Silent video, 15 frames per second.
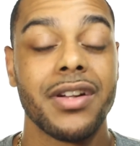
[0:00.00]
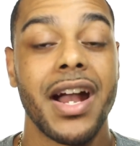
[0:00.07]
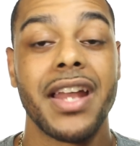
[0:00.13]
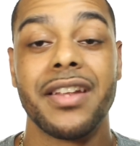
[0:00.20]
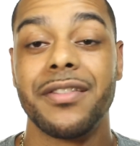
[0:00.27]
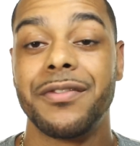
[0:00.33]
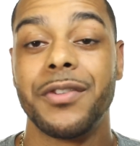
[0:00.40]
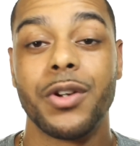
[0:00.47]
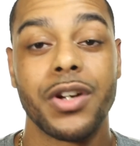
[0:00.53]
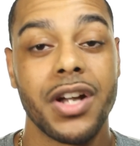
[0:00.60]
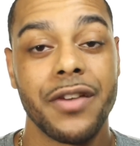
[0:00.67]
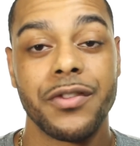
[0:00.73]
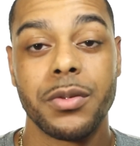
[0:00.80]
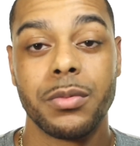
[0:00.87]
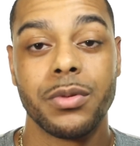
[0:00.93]
I didn't feel
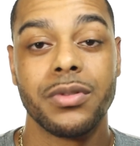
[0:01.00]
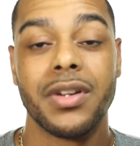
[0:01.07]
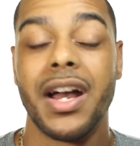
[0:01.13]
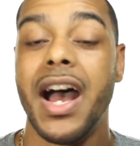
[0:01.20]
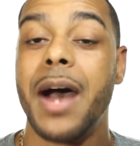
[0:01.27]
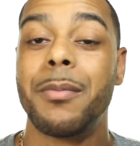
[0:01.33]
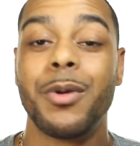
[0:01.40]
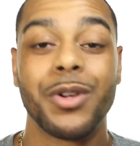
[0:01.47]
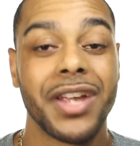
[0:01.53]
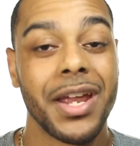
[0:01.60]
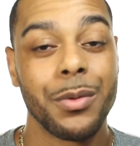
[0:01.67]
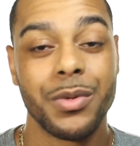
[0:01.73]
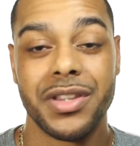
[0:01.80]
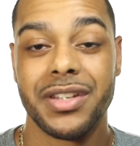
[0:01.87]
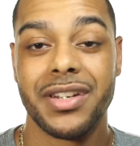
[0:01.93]
comfortable. I'm okay
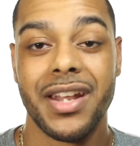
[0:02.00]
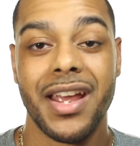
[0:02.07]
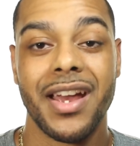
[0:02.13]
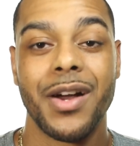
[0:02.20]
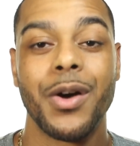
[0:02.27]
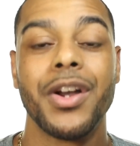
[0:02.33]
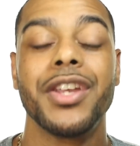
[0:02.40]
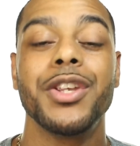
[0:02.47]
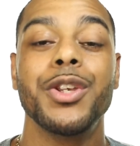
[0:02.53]
with it now.